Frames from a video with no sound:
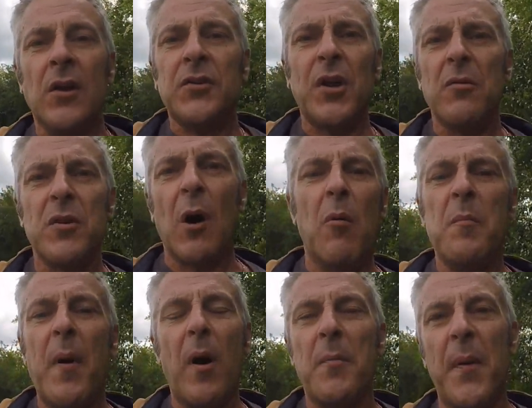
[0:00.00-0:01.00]
don't go and
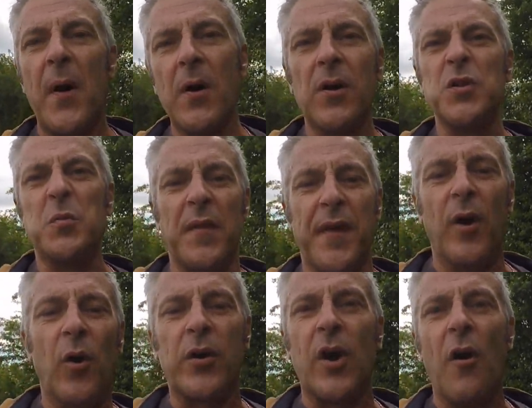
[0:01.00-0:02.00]
buy burgers with it
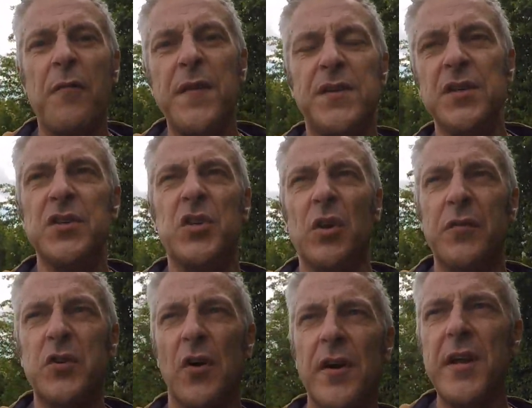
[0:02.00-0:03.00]
or coffees and stuff
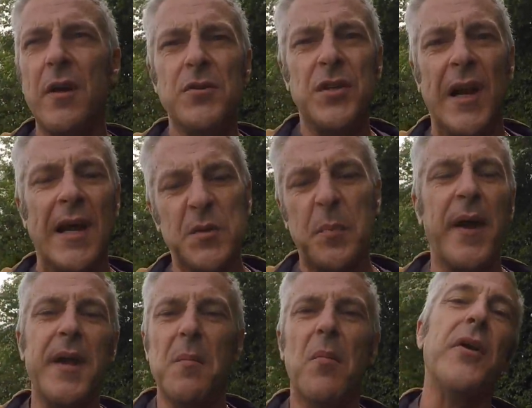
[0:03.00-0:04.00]
trying to use your last bit
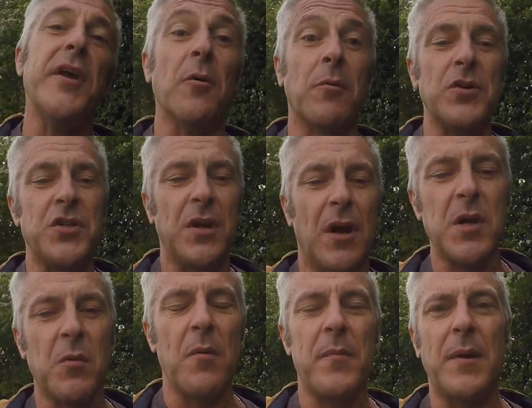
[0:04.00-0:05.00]
of your money up, because you know you
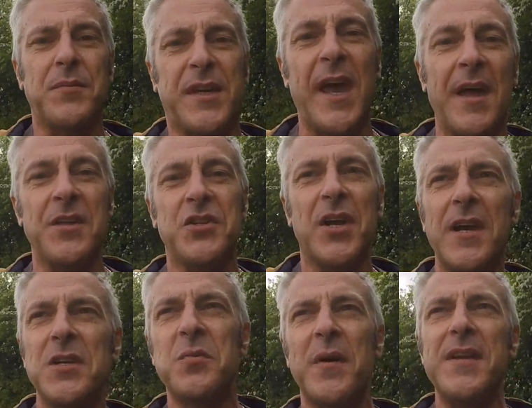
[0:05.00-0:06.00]
won't be able to get
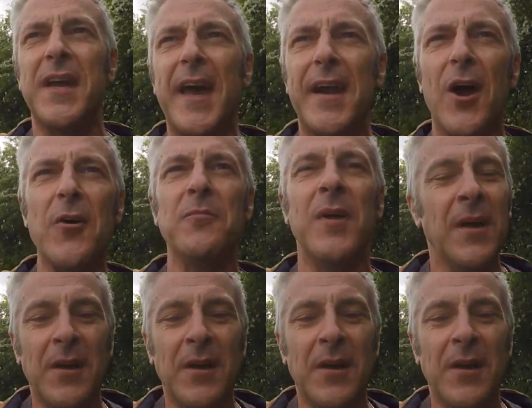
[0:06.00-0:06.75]
change when you get home.